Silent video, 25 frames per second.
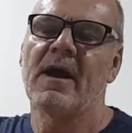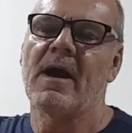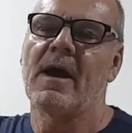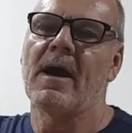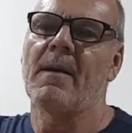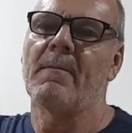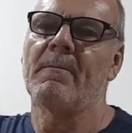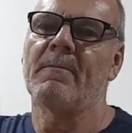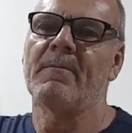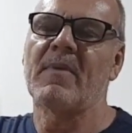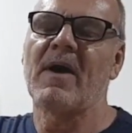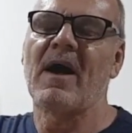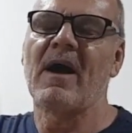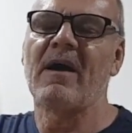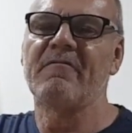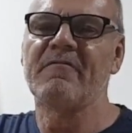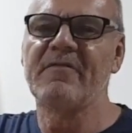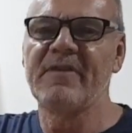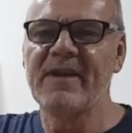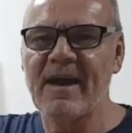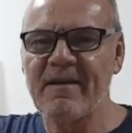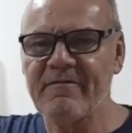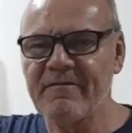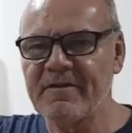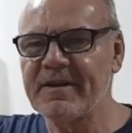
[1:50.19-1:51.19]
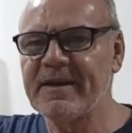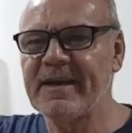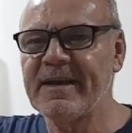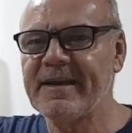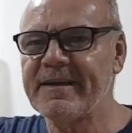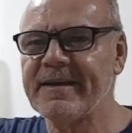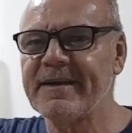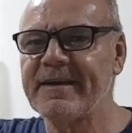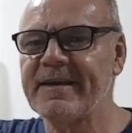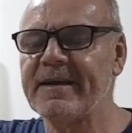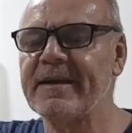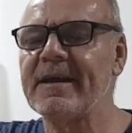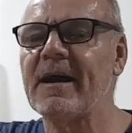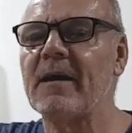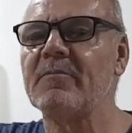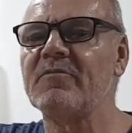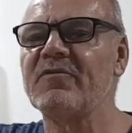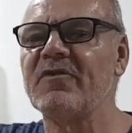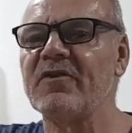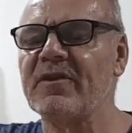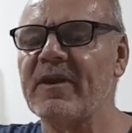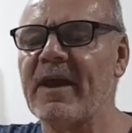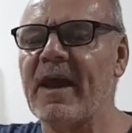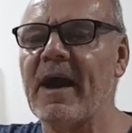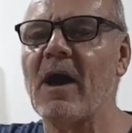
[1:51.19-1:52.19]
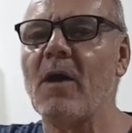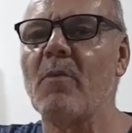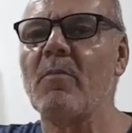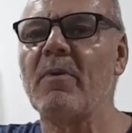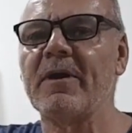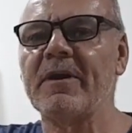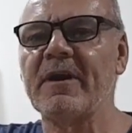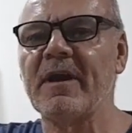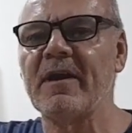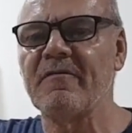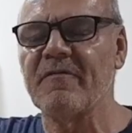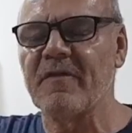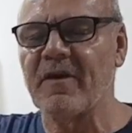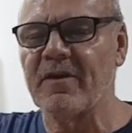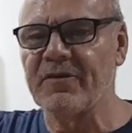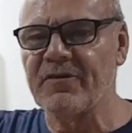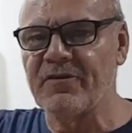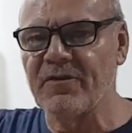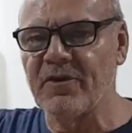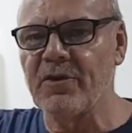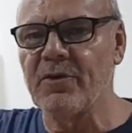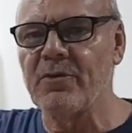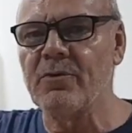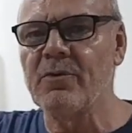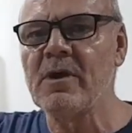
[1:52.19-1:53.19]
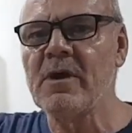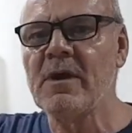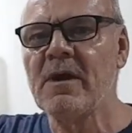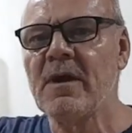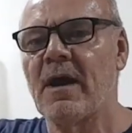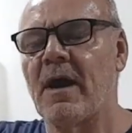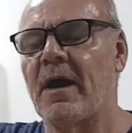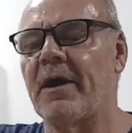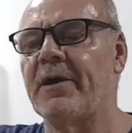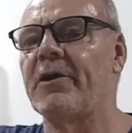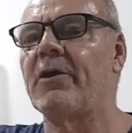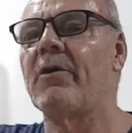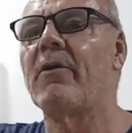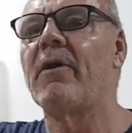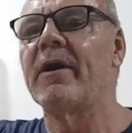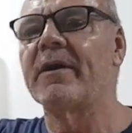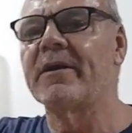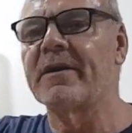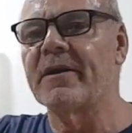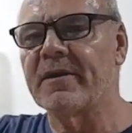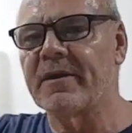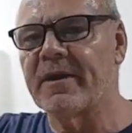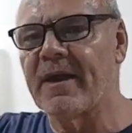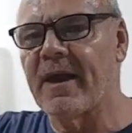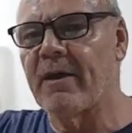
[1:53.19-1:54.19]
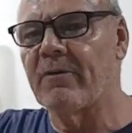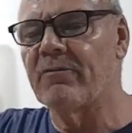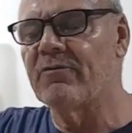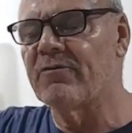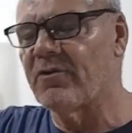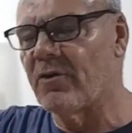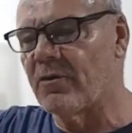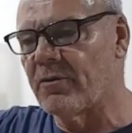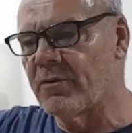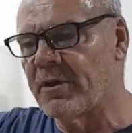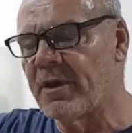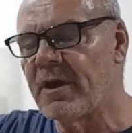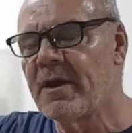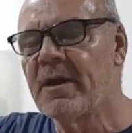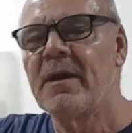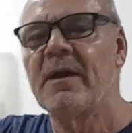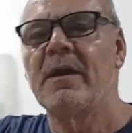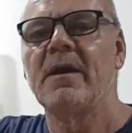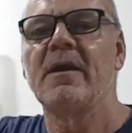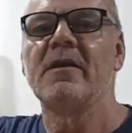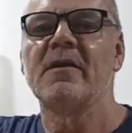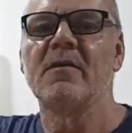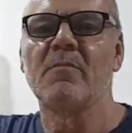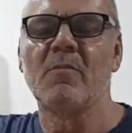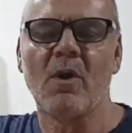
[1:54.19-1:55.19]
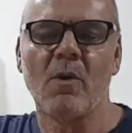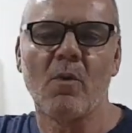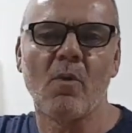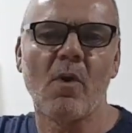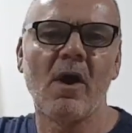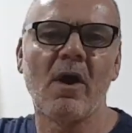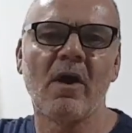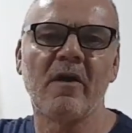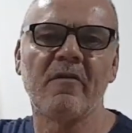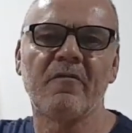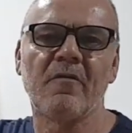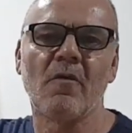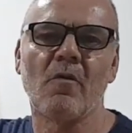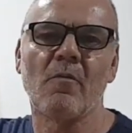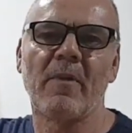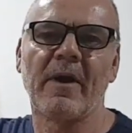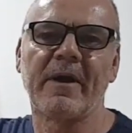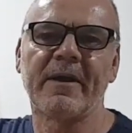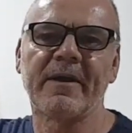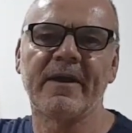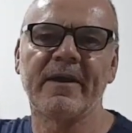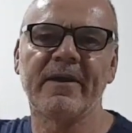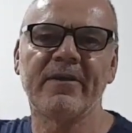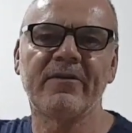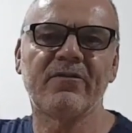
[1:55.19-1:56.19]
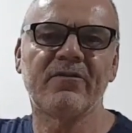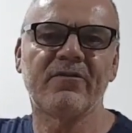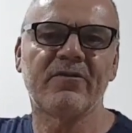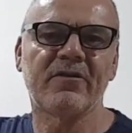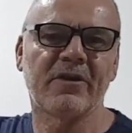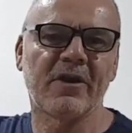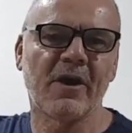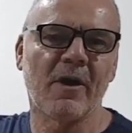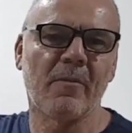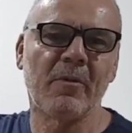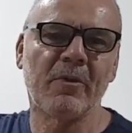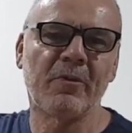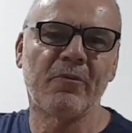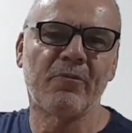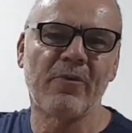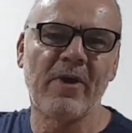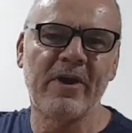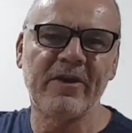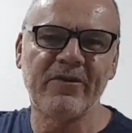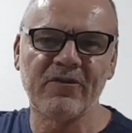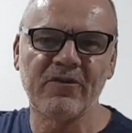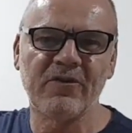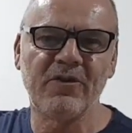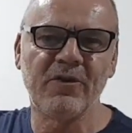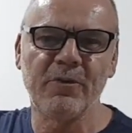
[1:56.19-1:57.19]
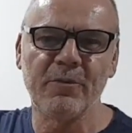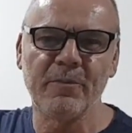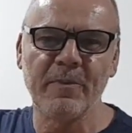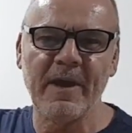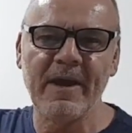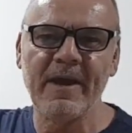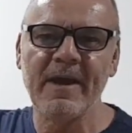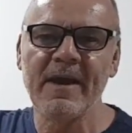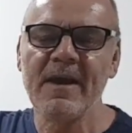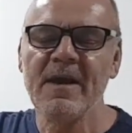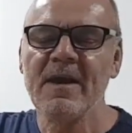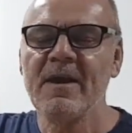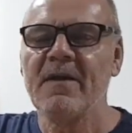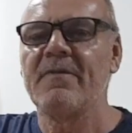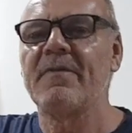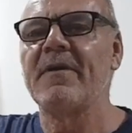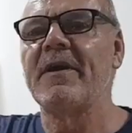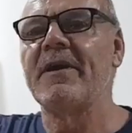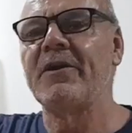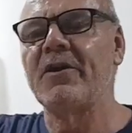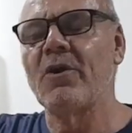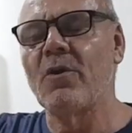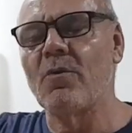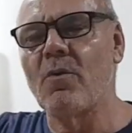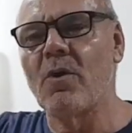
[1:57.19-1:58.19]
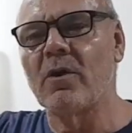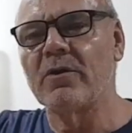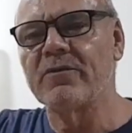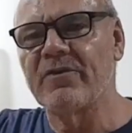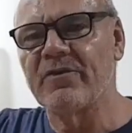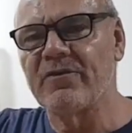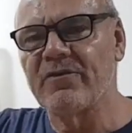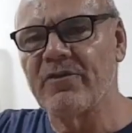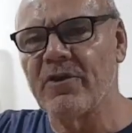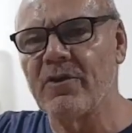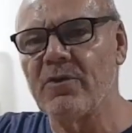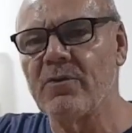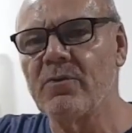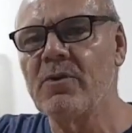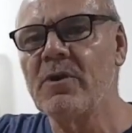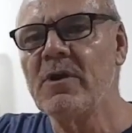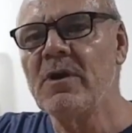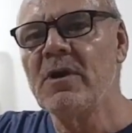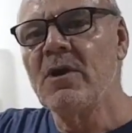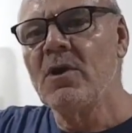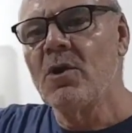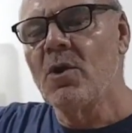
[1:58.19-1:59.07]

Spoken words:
I've never needed it up to now, but if I do, I know I can count on either my wife or my kids to come and rescue me. They know what to do.